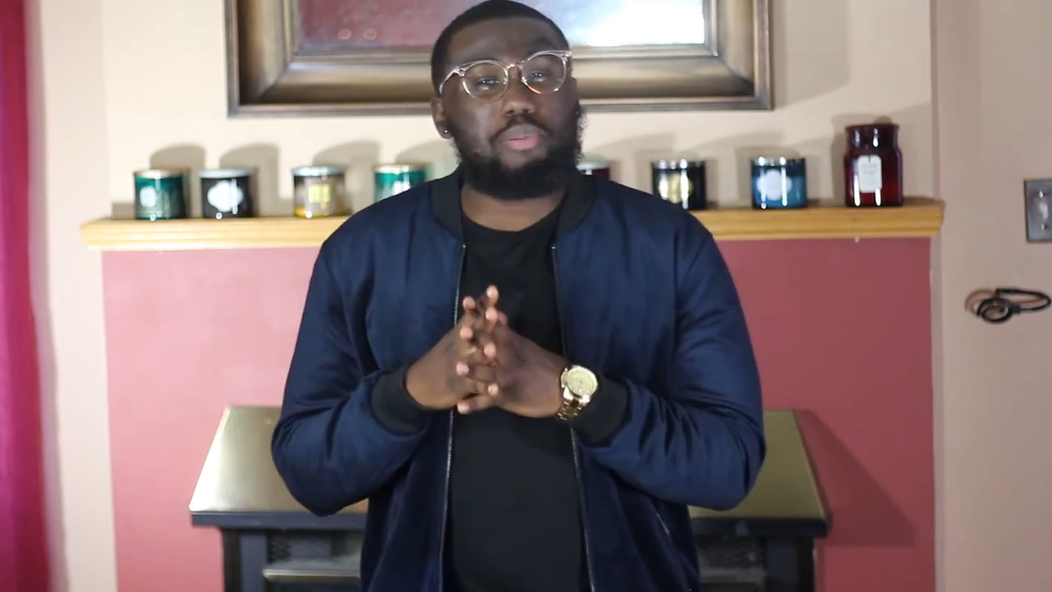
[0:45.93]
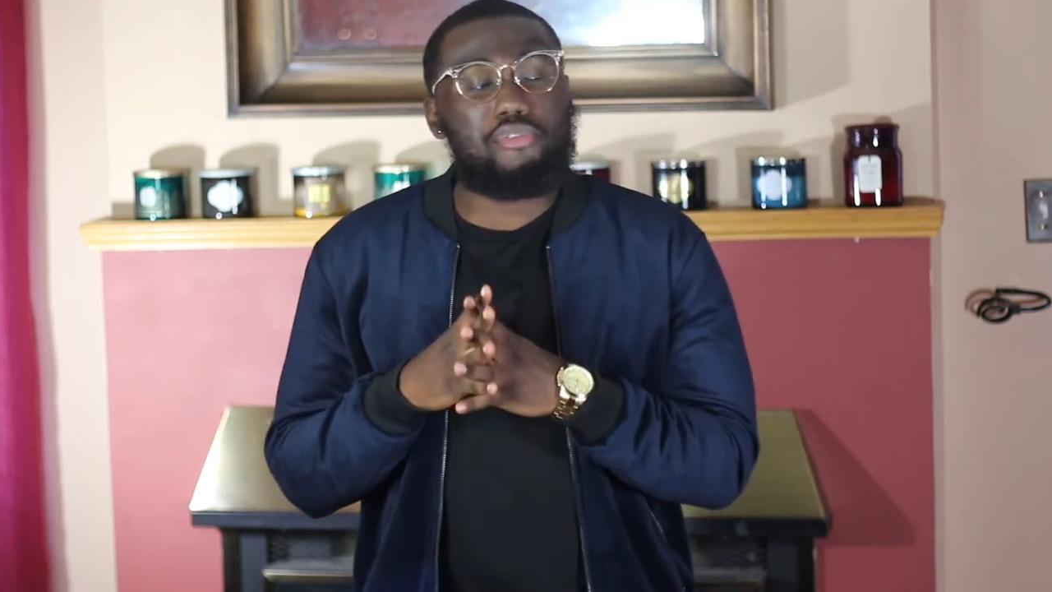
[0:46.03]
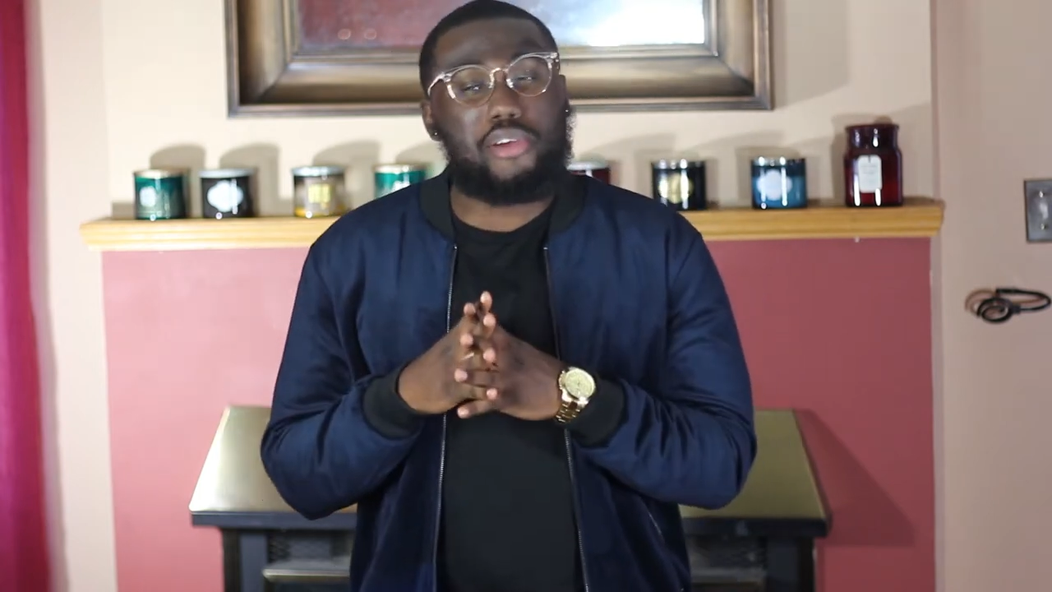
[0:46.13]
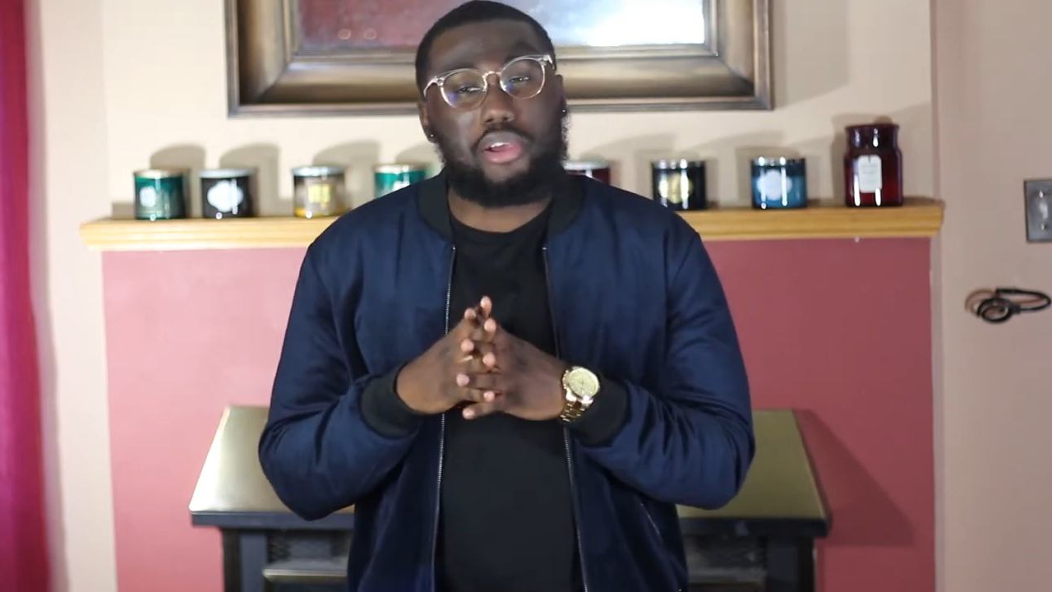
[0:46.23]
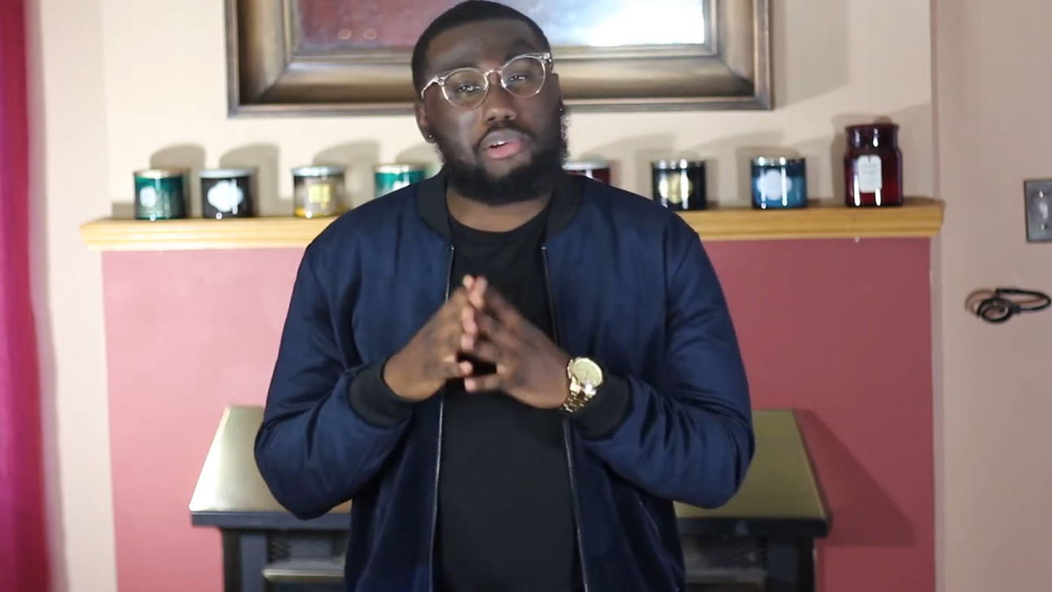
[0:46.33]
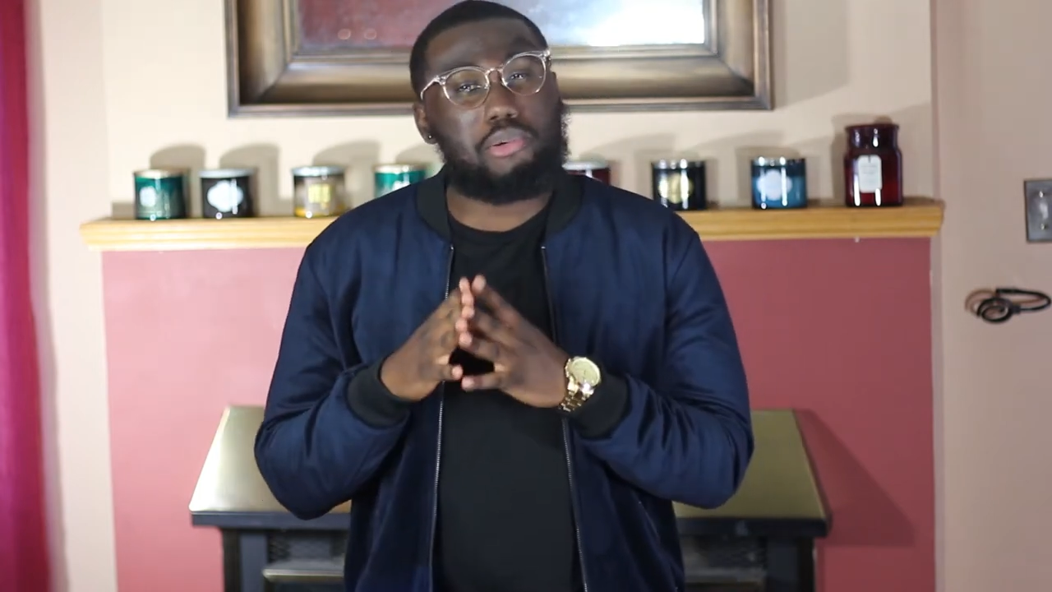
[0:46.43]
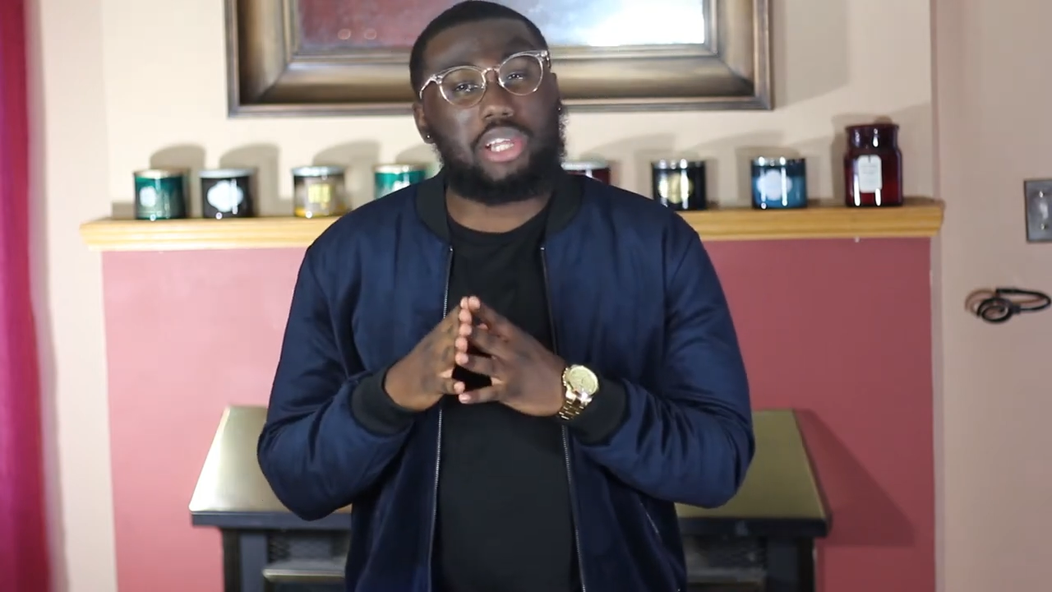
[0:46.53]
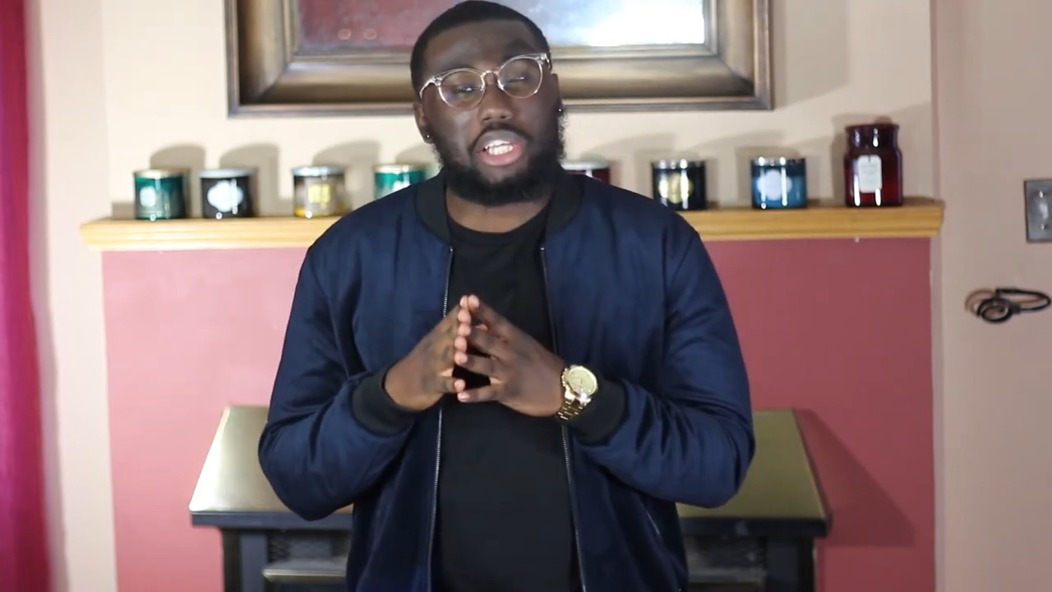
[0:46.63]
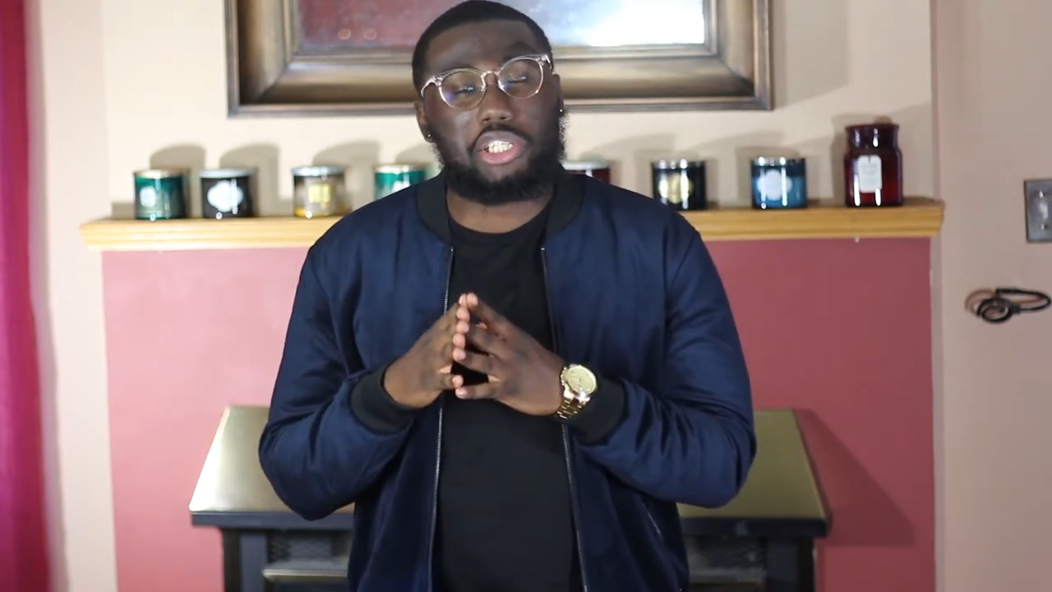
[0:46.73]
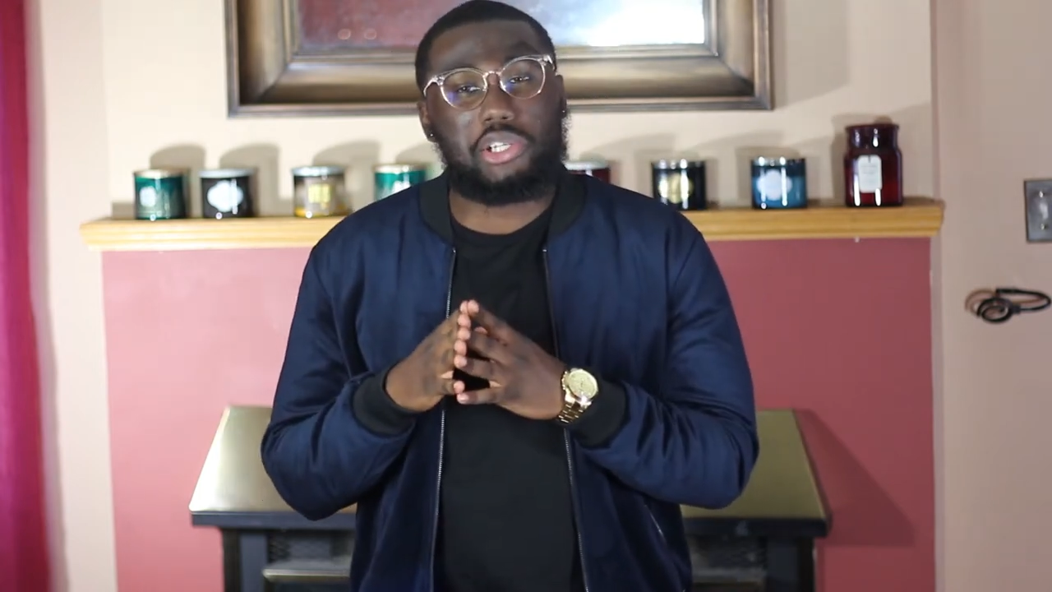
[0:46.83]
prefer a crew
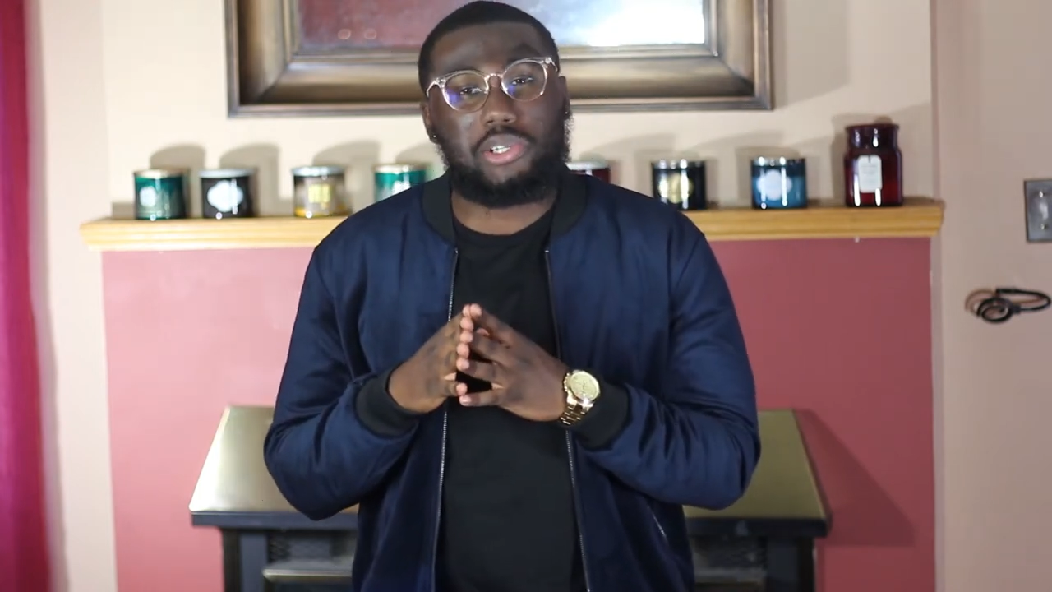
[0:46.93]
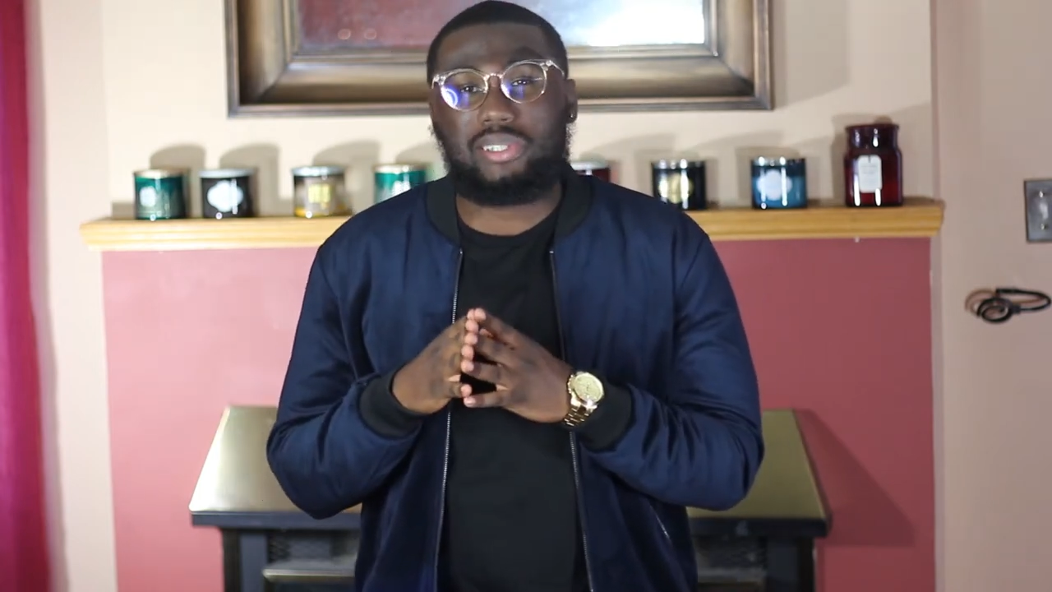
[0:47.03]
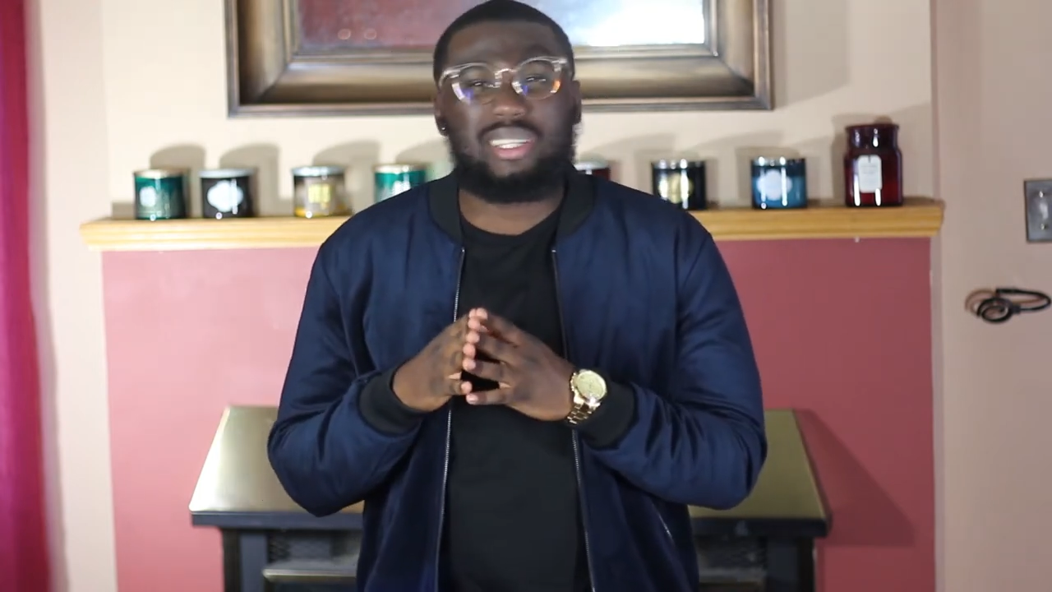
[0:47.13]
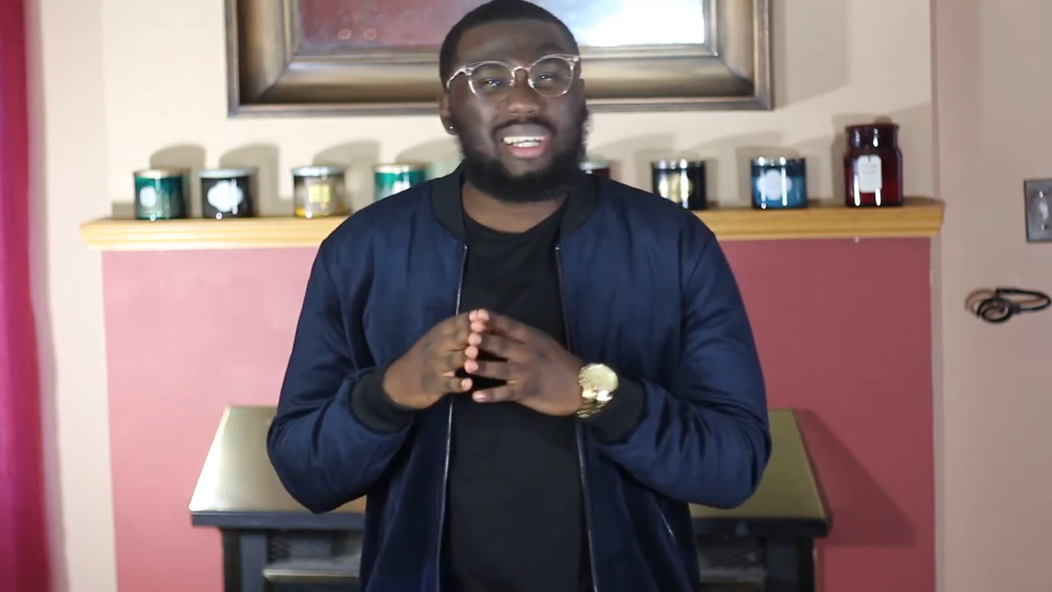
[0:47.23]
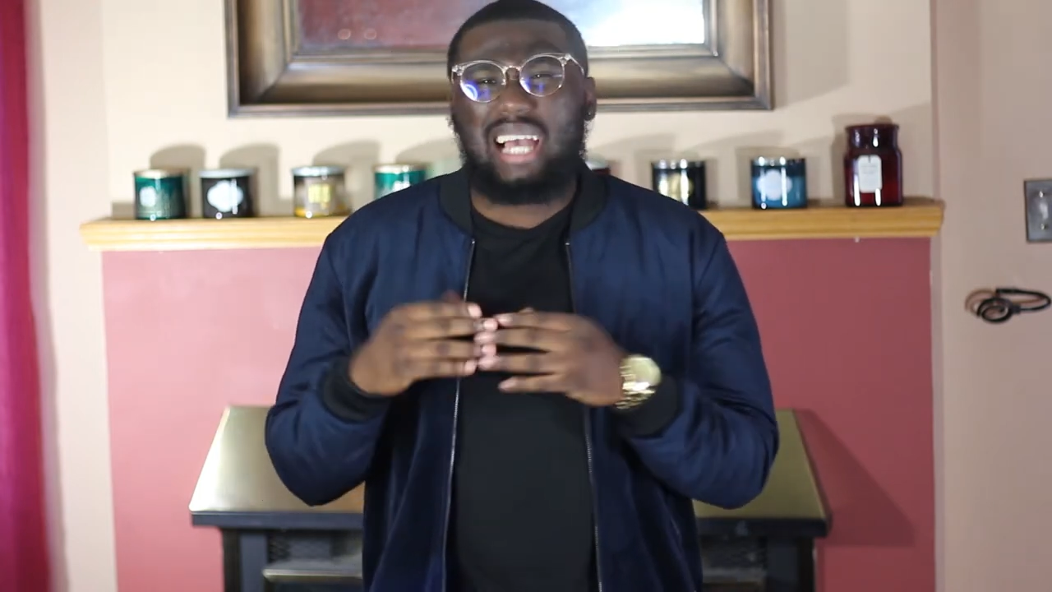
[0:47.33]
neck shirt.